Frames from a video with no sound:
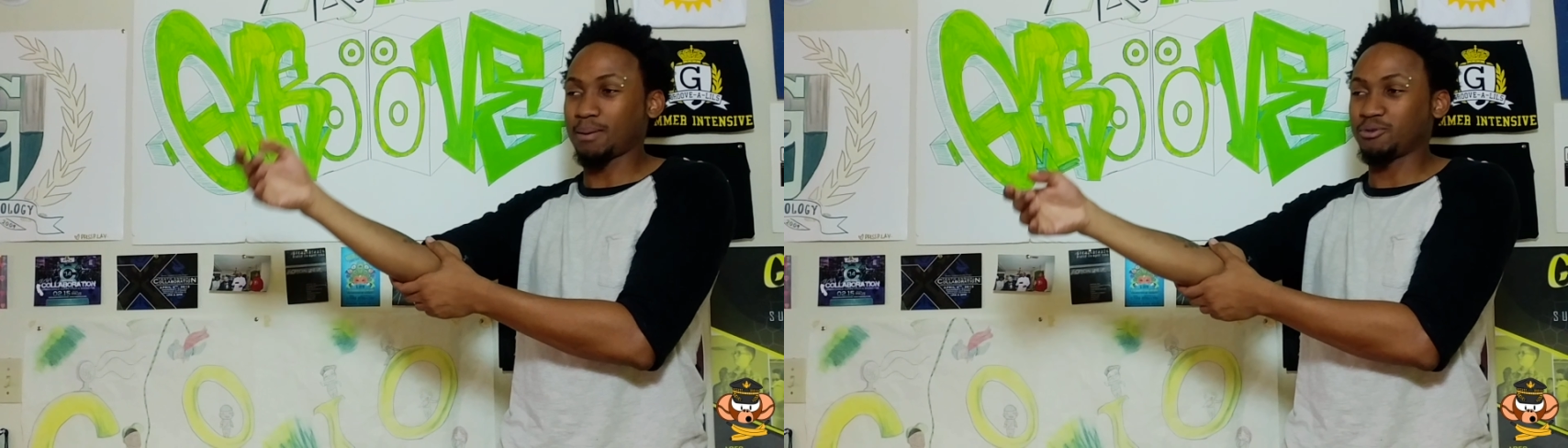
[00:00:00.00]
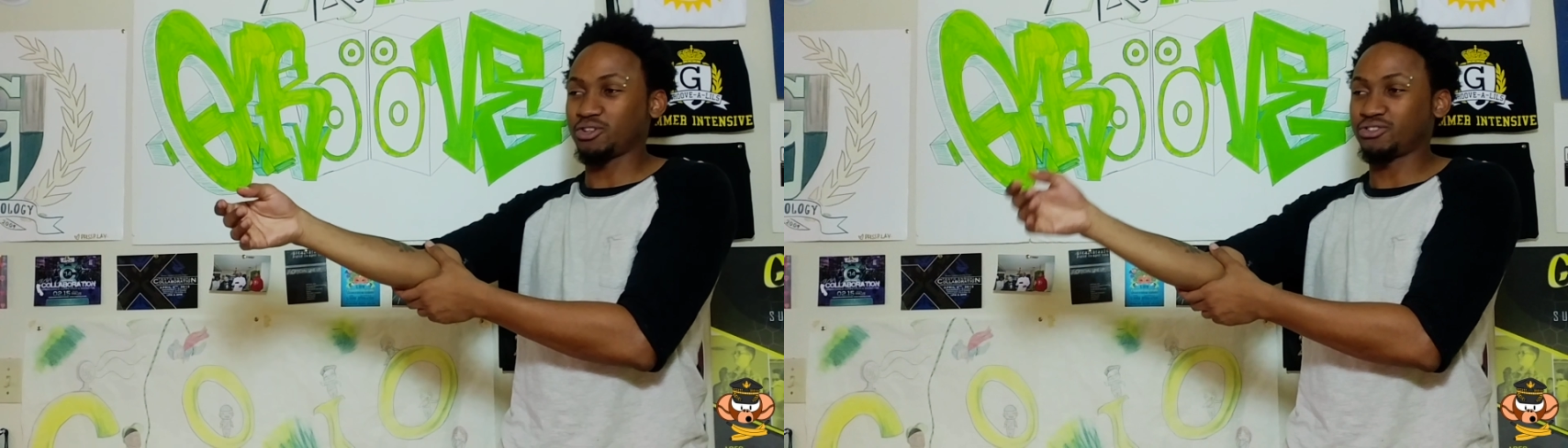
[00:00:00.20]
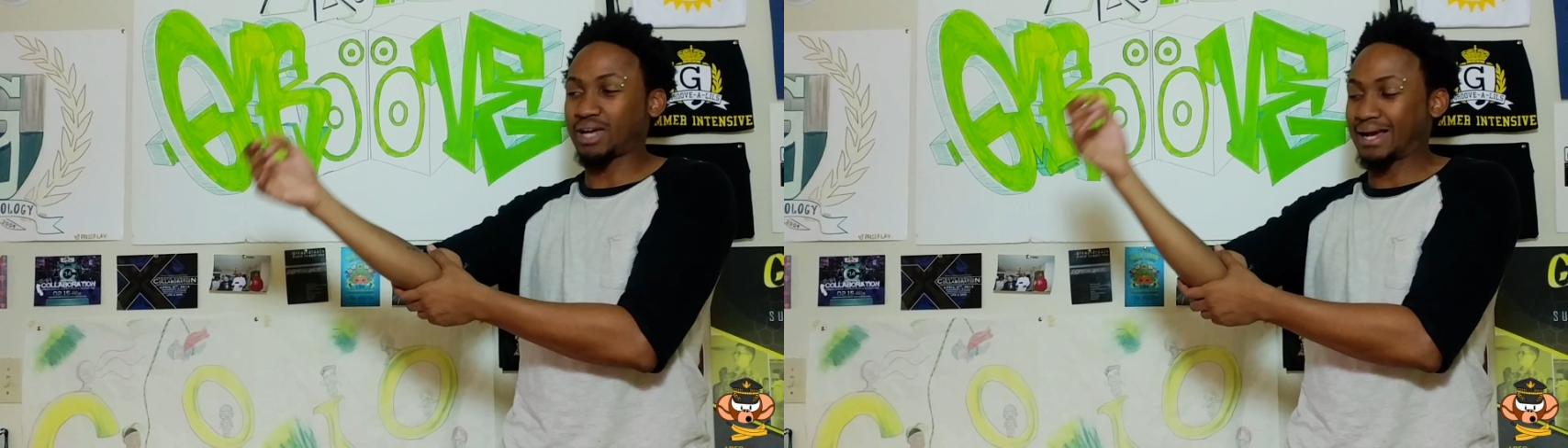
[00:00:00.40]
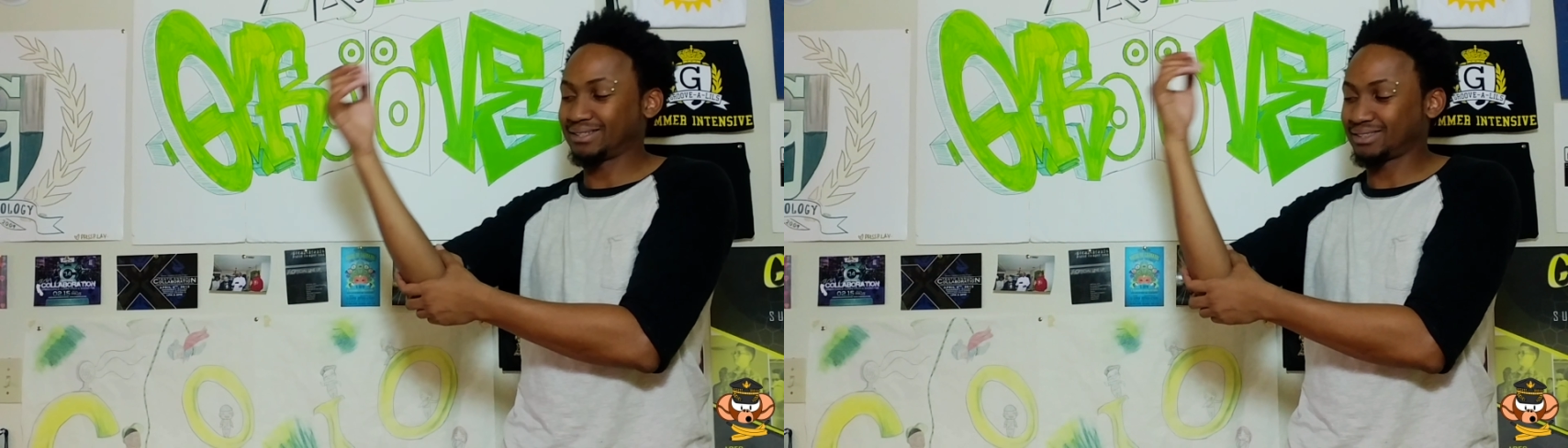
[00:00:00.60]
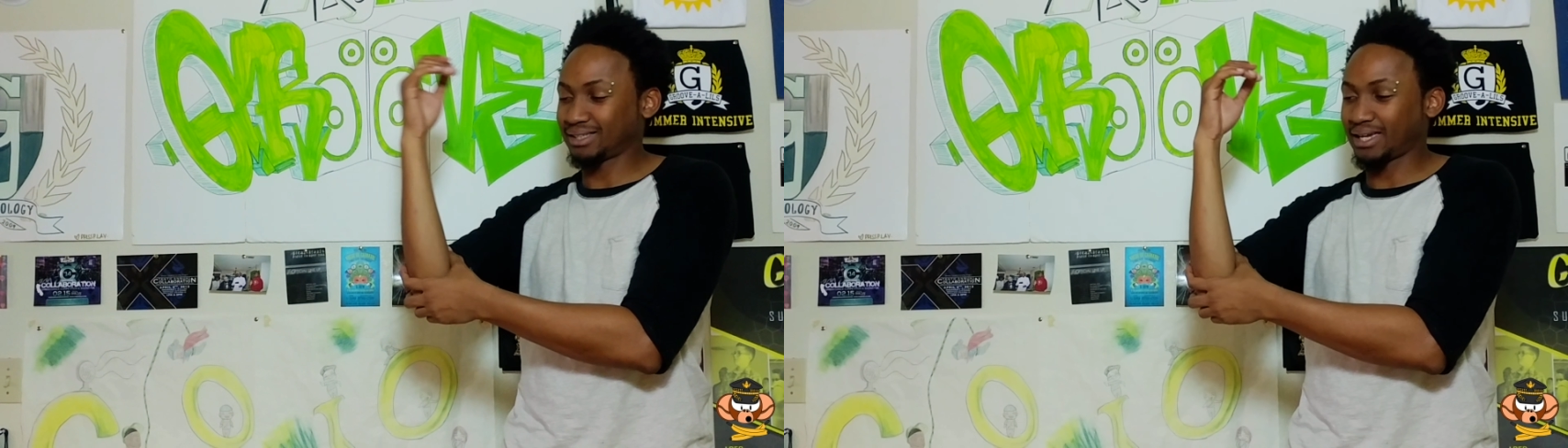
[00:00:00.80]
I'm just
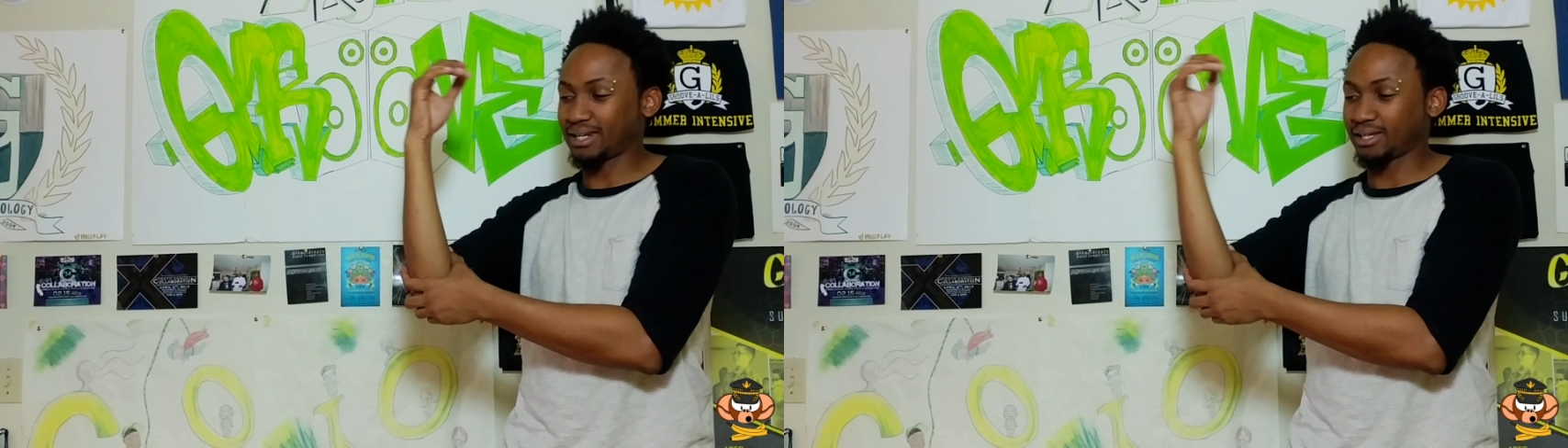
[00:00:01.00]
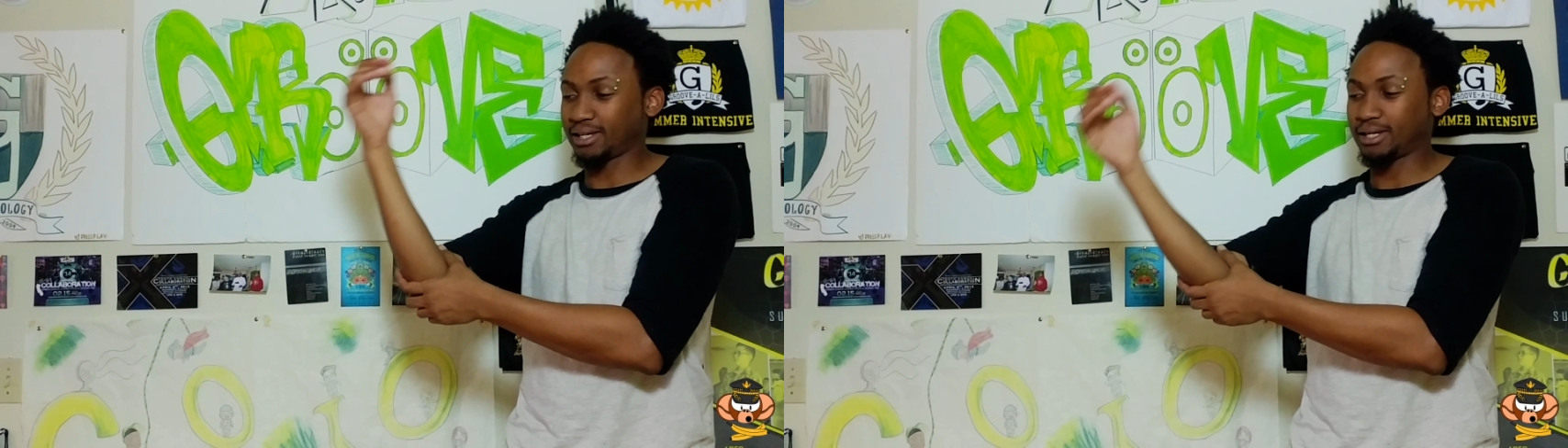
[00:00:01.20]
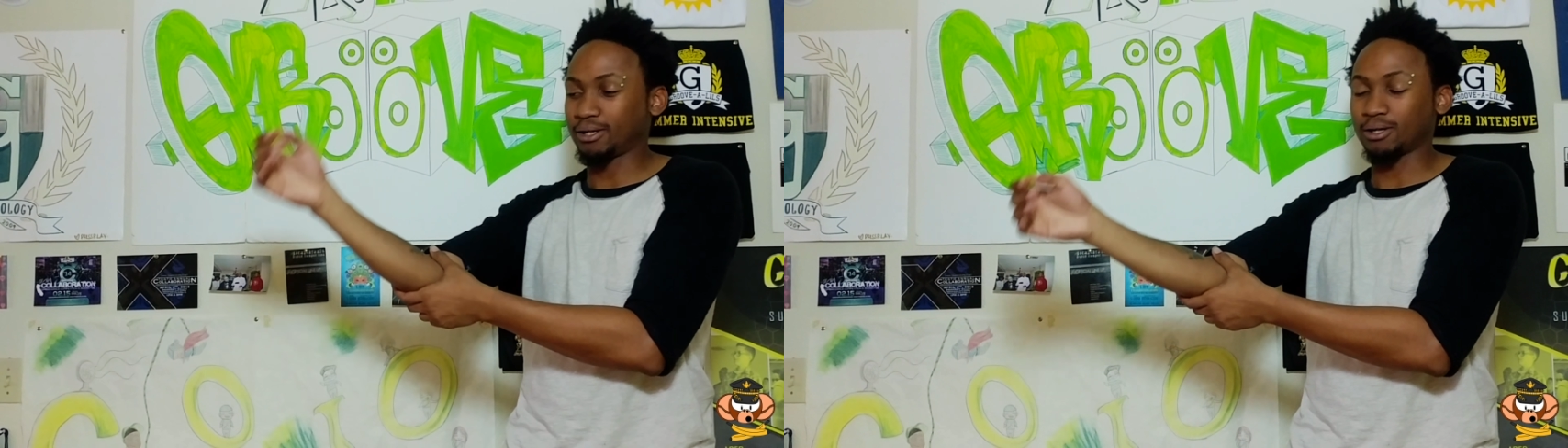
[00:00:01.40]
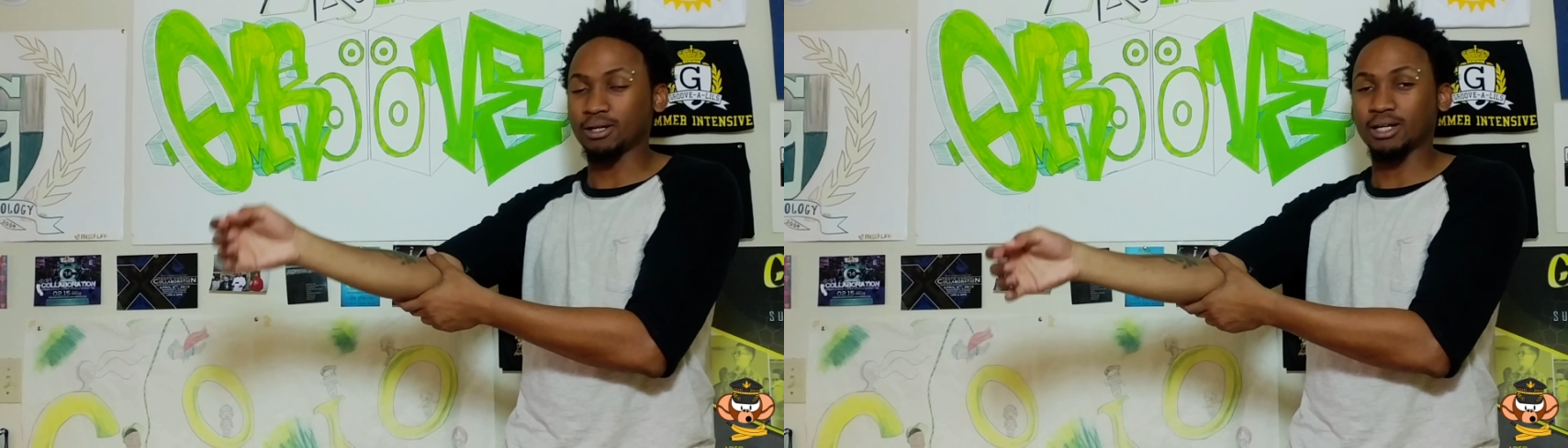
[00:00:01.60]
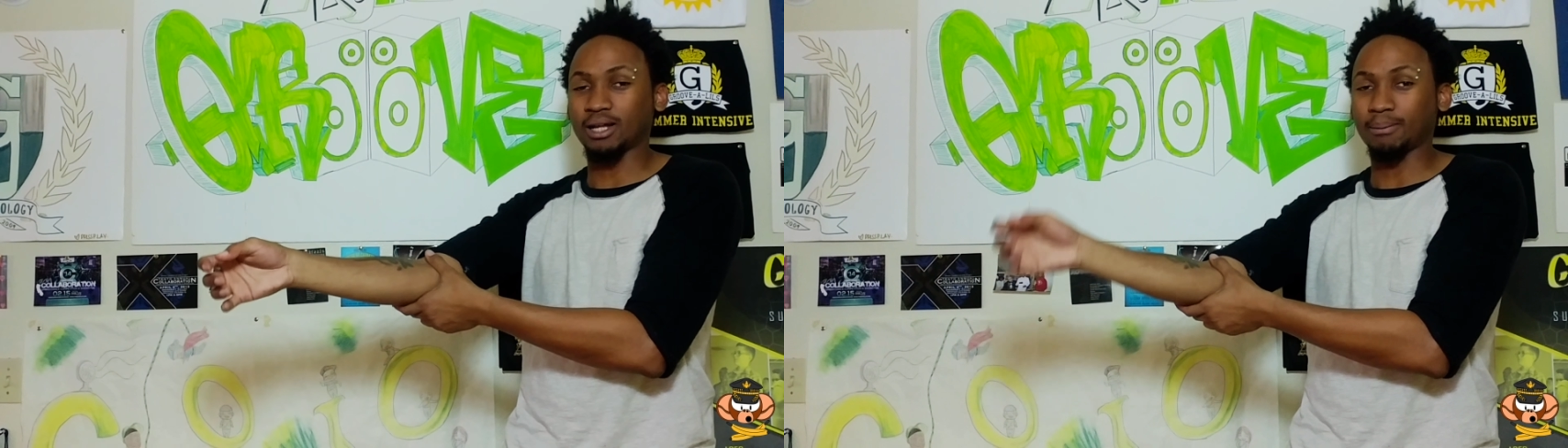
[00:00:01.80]
isolating
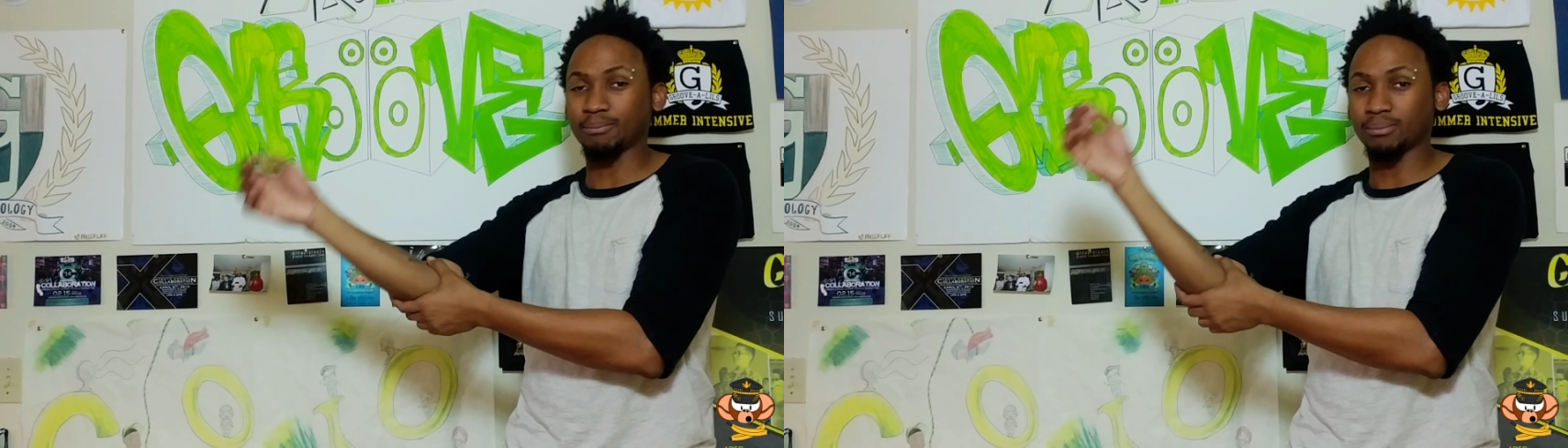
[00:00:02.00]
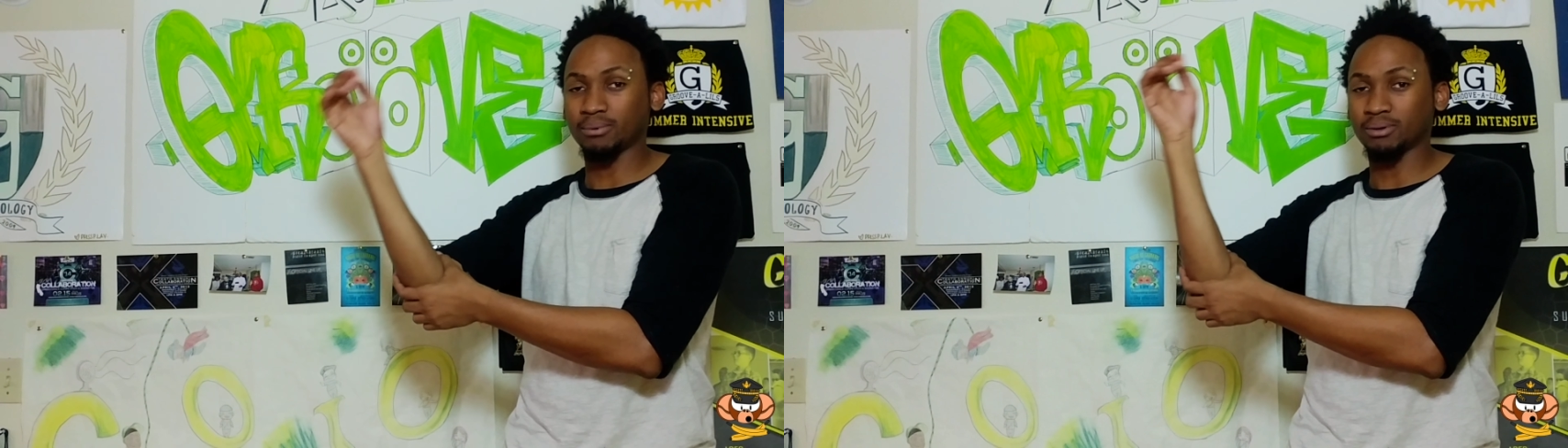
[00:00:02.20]
here, and I'm